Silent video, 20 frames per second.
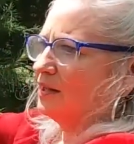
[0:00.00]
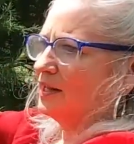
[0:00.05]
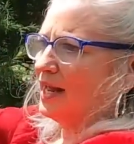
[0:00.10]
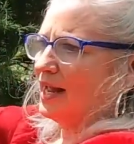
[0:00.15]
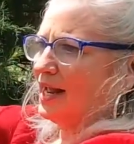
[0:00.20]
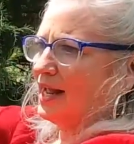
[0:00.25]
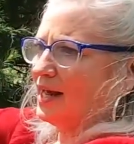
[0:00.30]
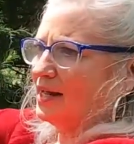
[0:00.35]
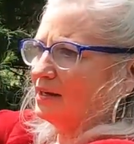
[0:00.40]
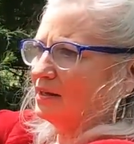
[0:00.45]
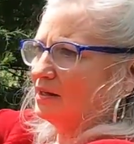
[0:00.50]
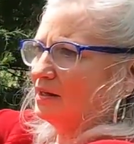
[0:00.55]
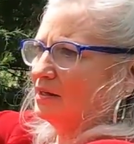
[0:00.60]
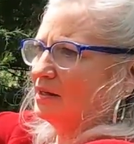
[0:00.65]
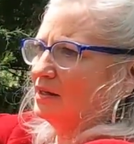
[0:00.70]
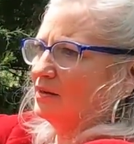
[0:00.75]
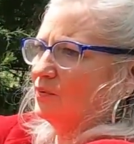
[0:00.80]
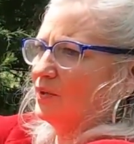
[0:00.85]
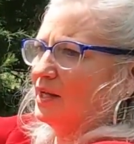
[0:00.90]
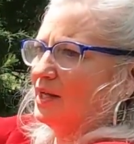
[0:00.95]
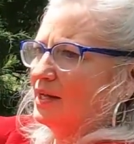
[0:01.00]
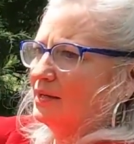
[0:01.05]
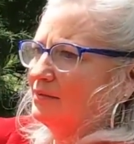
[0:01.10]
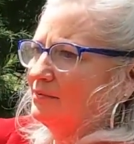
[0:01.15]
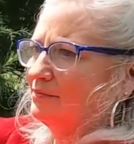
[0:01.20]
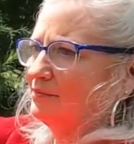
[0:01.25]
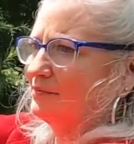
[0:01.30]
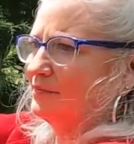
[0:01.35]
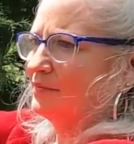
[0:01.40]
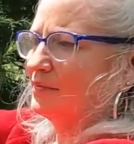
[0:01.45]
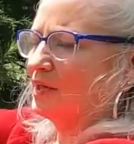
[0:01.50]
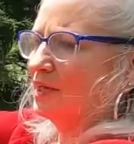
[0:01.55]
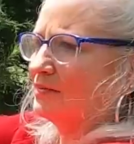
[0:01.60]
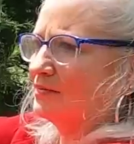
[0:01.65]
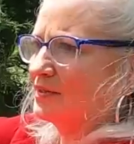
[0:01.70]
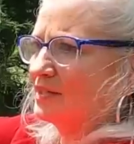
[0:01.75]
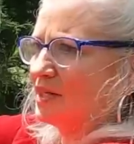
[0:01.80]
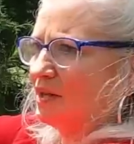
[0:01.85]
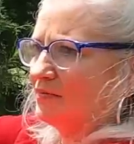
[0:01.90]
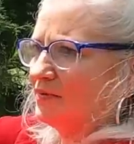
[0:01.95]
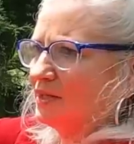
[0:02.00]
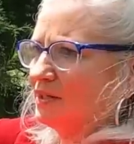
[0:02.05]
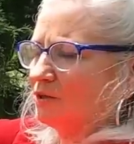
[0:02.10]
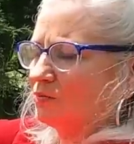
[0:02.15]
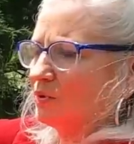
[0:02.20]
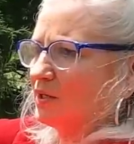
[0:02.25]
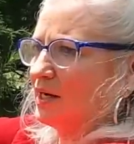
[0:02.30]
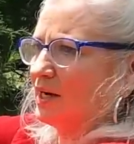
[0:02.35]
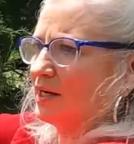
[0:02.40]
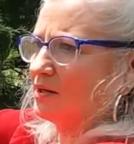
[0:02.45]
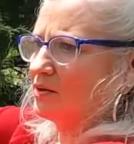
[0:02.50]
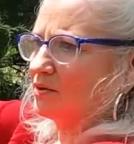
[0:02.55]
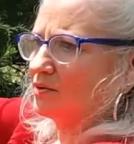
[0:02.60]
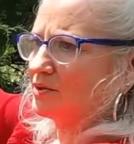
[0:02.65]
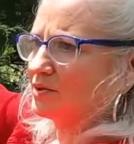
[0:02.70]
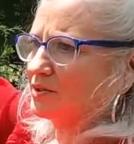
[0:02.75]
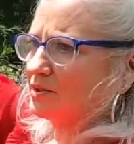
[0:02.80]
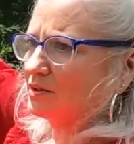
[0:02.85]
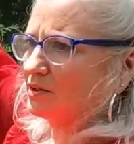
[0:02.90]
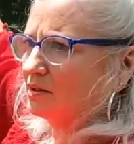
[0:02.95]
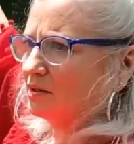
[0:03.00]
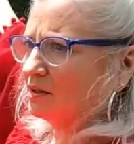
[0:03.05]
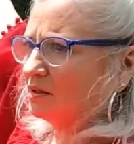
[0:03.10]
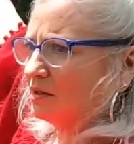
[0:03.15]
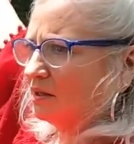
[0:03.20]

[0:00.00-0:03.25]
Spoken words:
the land. We had that 73 acres.